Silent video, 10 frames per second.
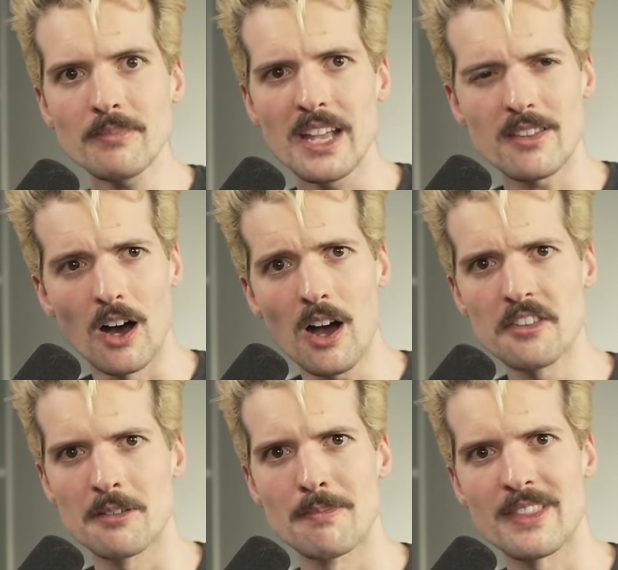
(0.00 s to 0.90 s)
It's
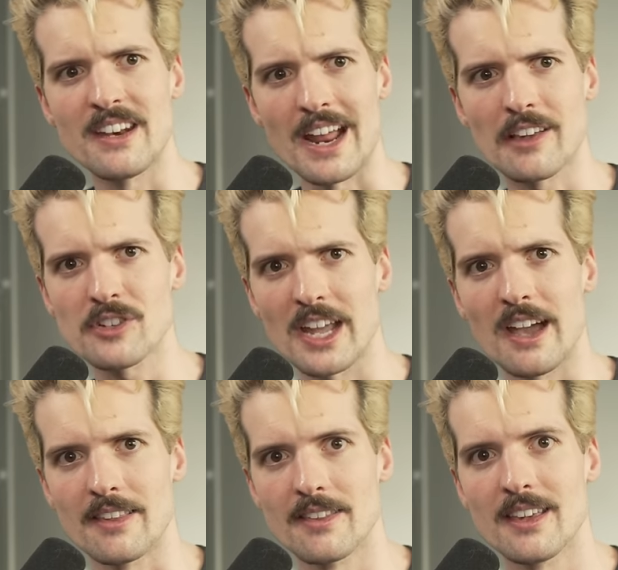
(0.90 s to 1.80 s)
awesome that
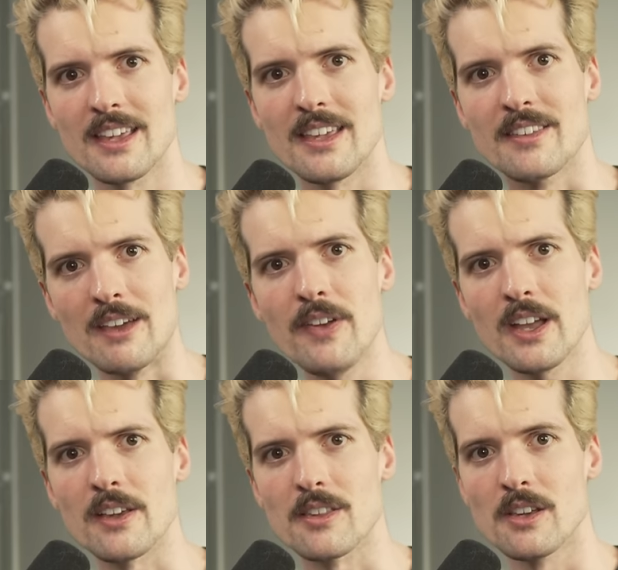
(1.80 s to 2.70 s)
Next.js is giving
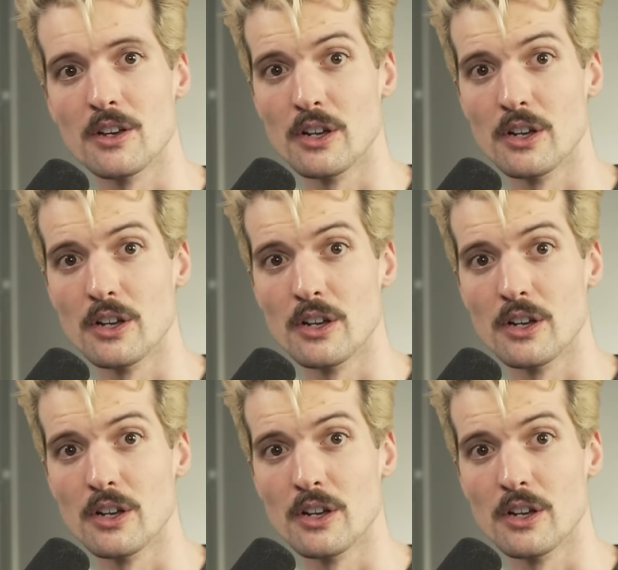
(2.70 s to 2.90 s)
us